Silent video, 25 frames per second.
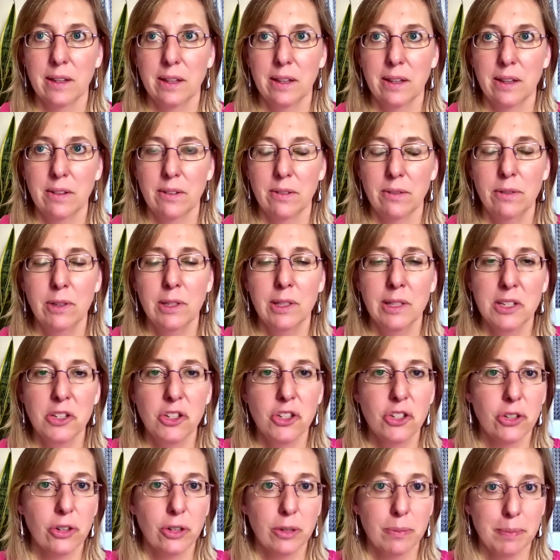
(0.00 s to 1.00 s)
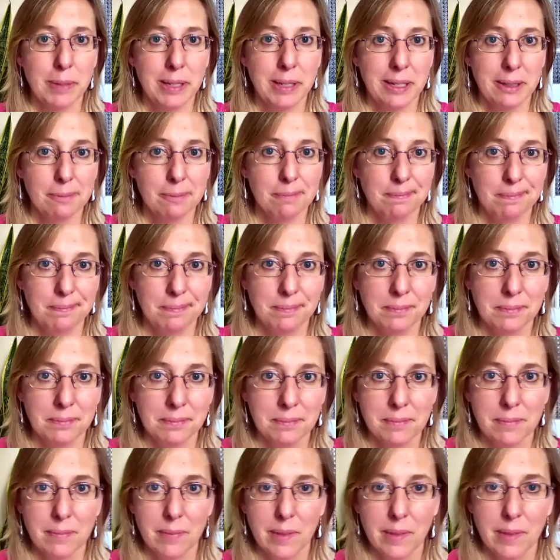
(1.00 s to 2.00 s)
really shook me.
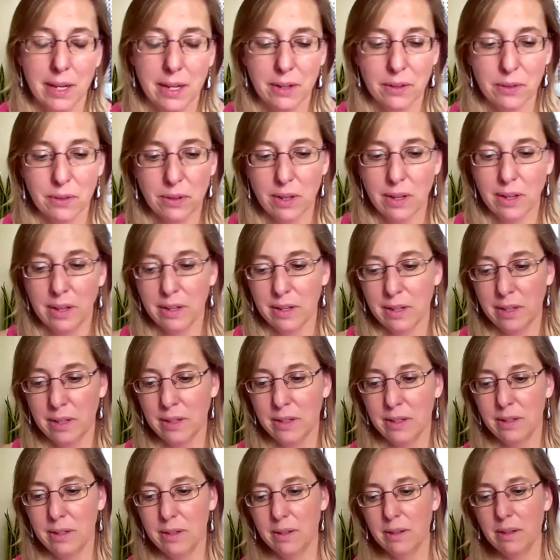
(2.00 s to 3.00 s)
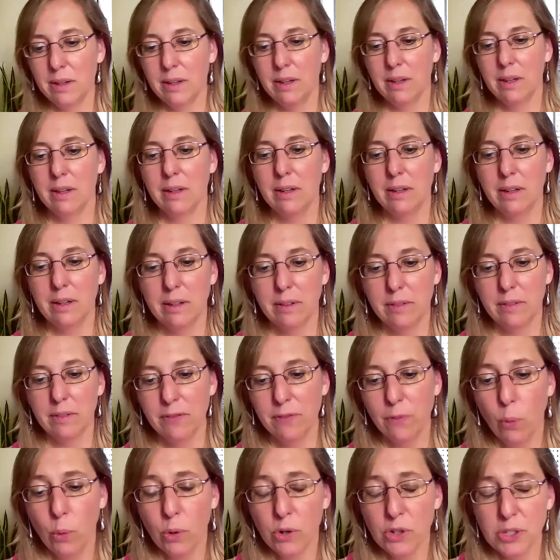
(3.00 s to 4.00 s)
And it
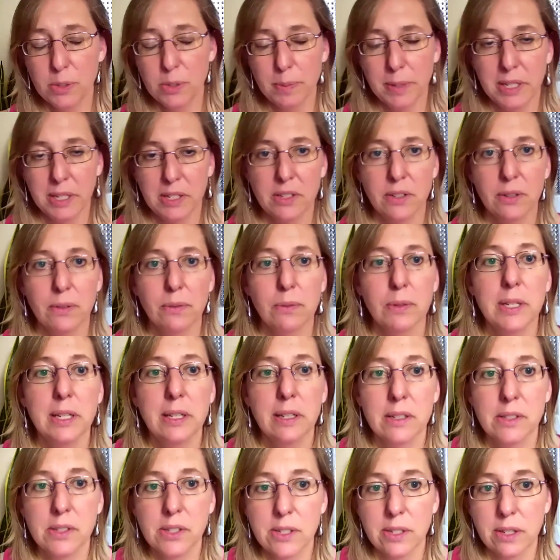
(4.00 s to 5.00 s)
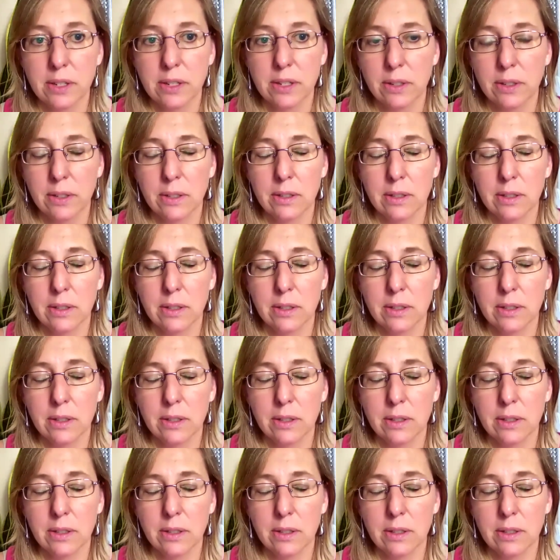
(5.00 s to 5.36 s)
forced me to reconsider